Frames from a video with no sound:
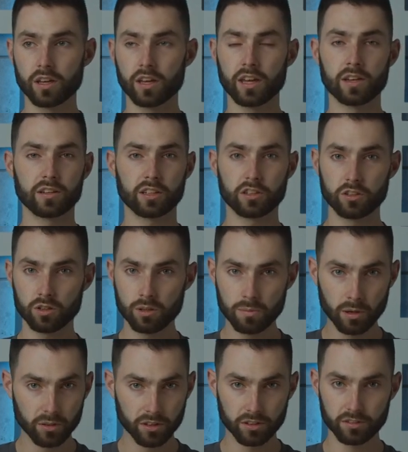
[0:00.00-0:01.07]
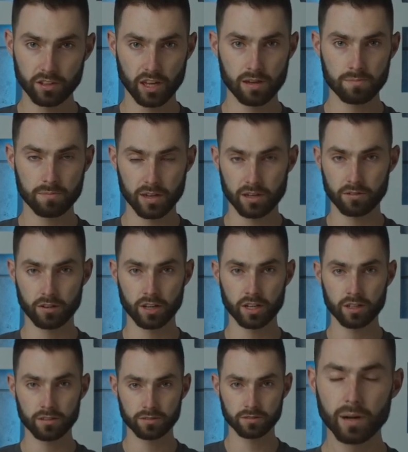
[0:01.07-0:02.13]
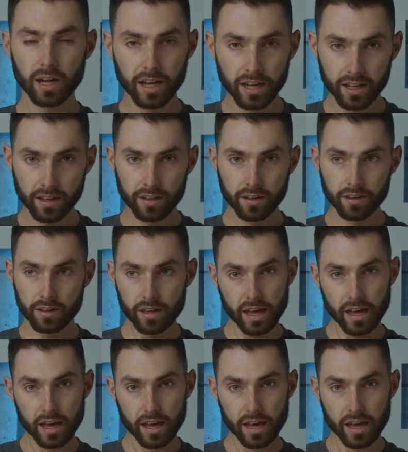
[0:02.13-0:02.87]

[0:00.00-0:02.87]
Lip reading: and can do about the same bit rate, but